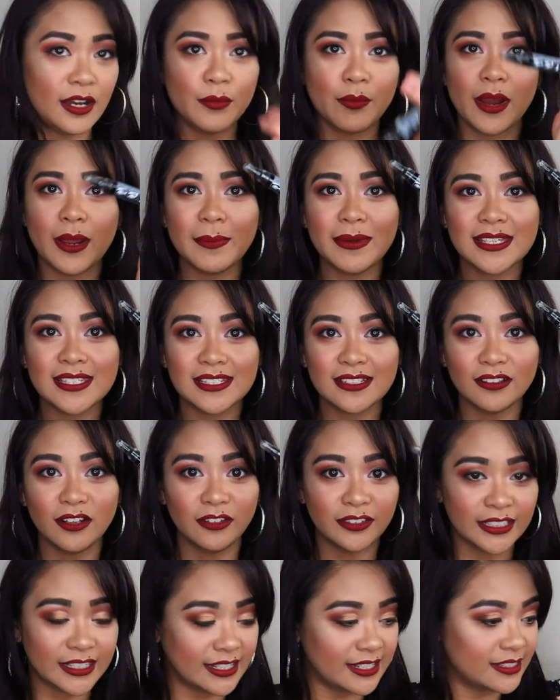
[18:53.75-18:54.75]
Why am I still
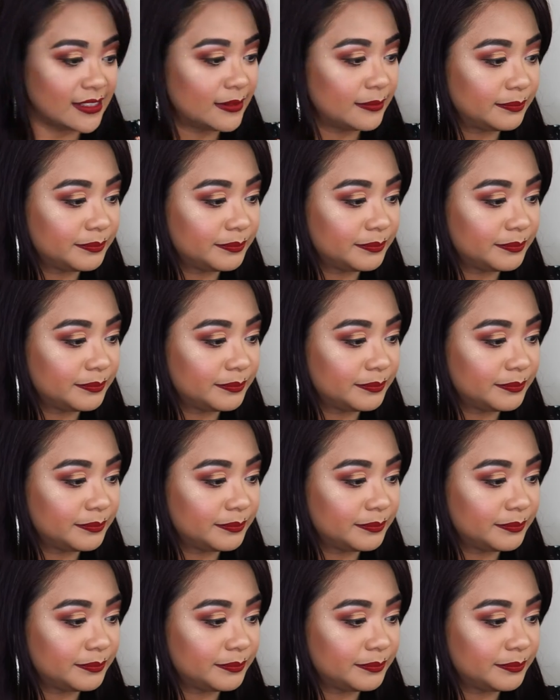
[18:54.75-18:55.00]
holding this?